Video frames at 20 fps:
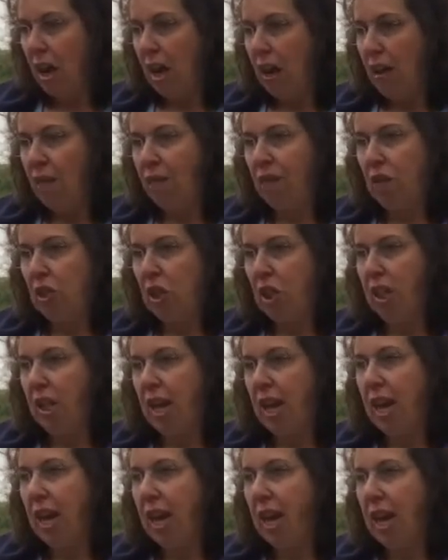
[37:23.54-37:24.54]
if she
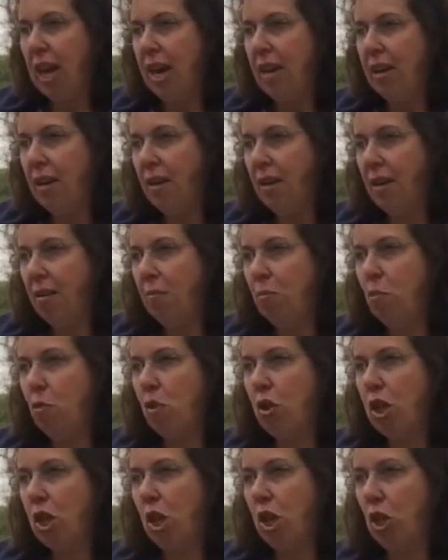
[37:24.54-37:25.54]
had
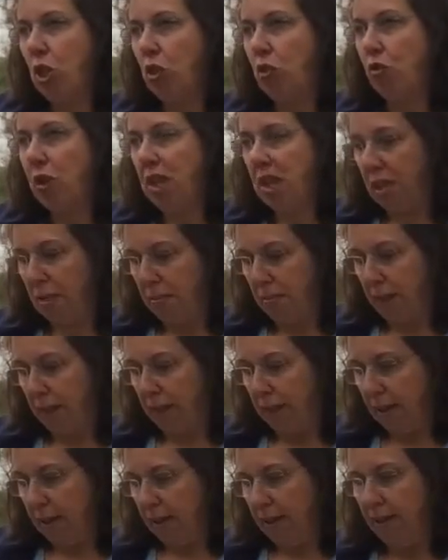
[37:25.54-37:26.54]
more luxurious
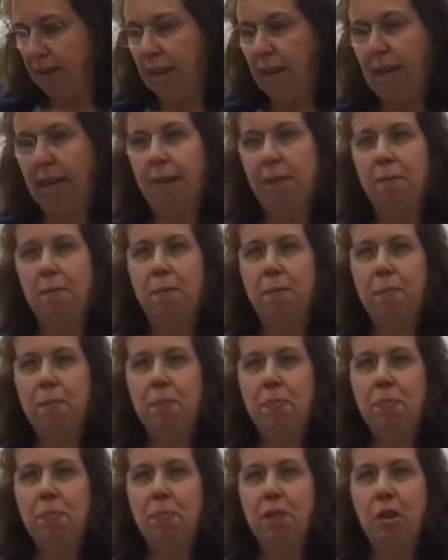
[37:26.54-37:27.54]
spaces like
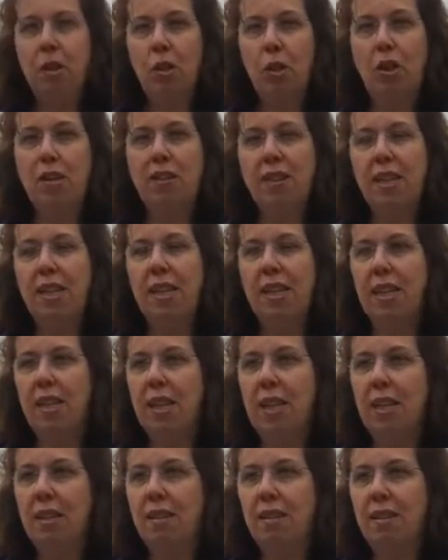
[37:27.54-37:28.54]
Lost City
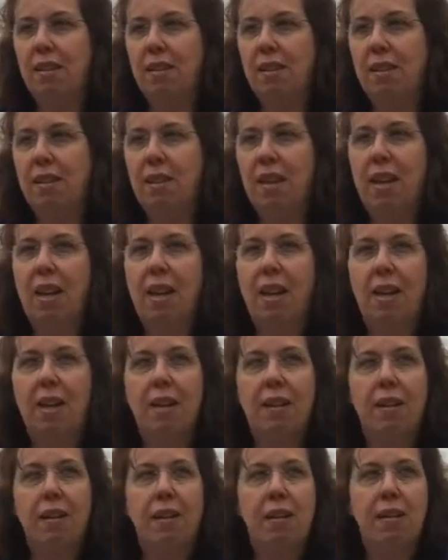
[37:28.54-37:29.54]
Knits
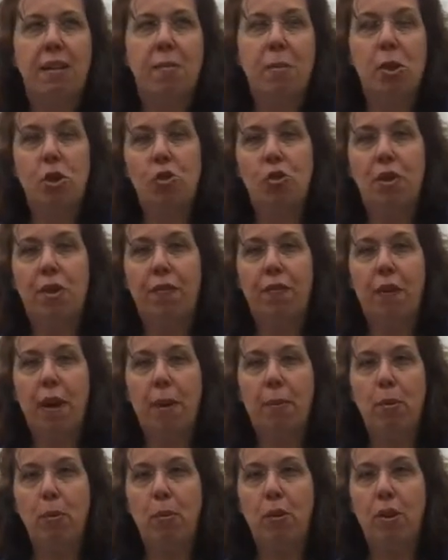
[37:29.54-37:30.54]
and Spirit Trail
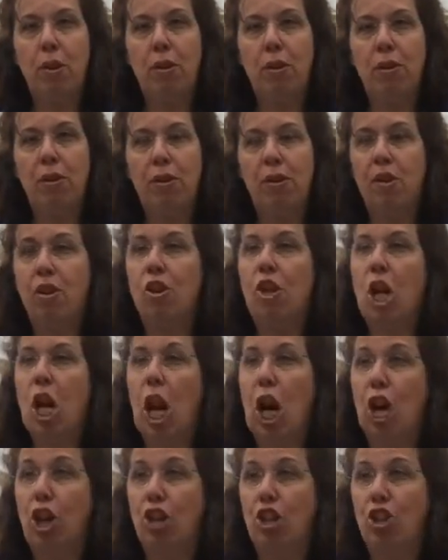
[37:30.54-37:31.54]
Fiberworks, their
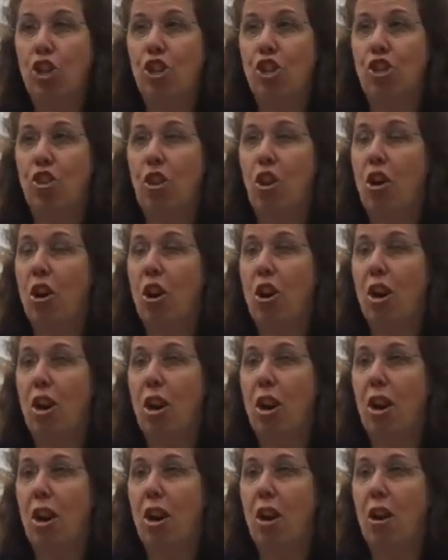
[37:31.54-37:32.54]
colors
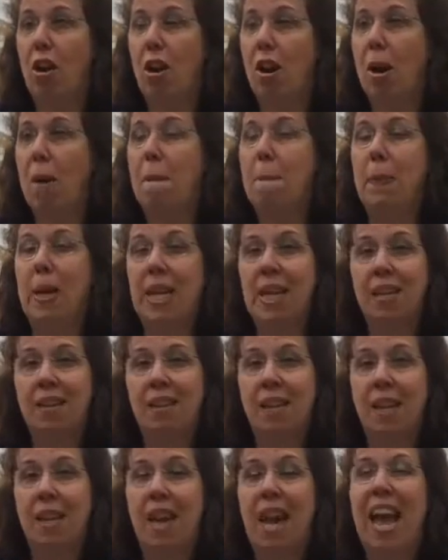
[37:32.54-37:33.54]
are, are
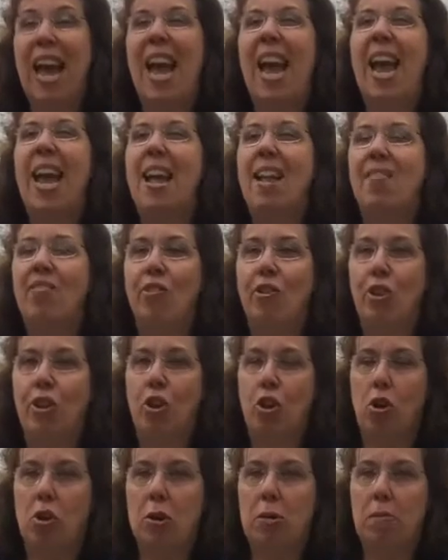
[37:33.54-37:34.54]
amazing and their
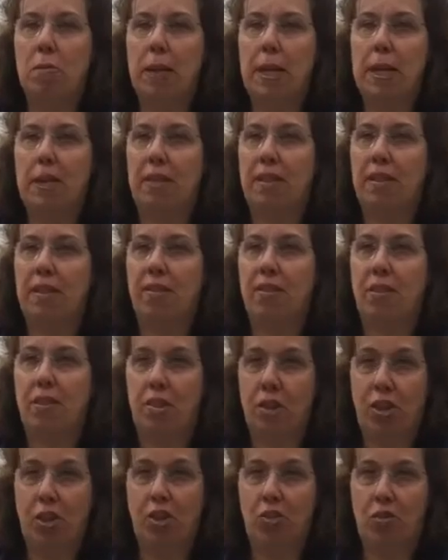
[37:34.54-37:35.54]
yarn bases
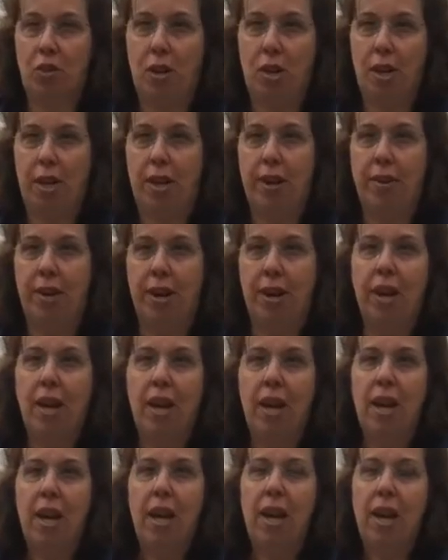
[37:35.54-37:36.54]
are extraordinary.
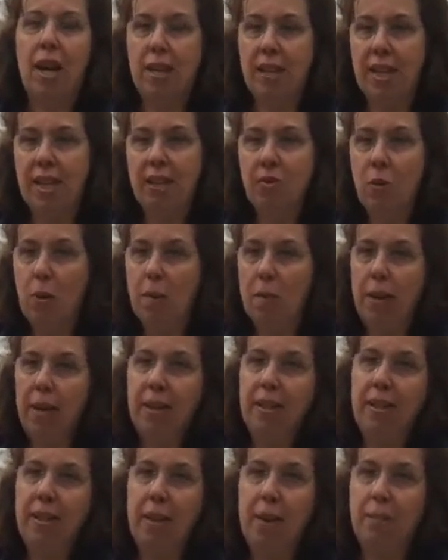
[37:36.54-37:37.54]
And that's what
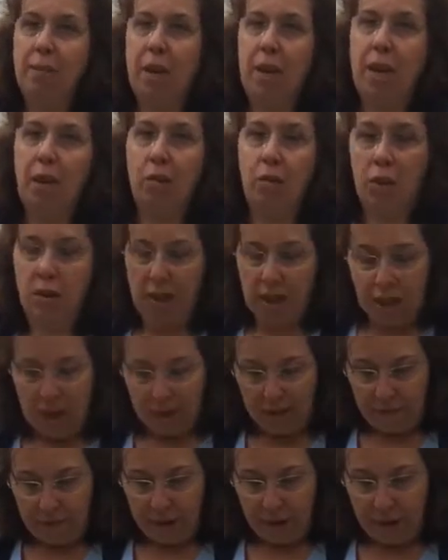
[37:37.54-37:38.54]
makes them like
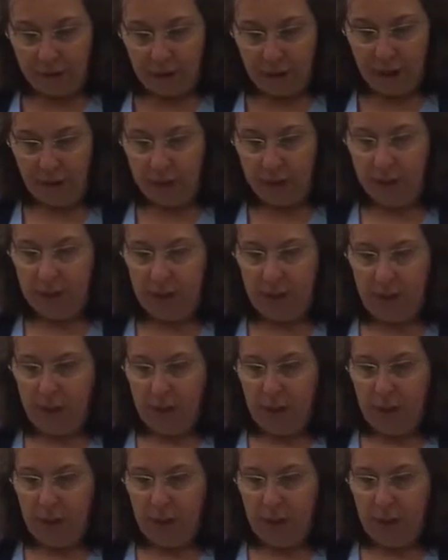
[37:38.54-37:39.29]
all-time favorites.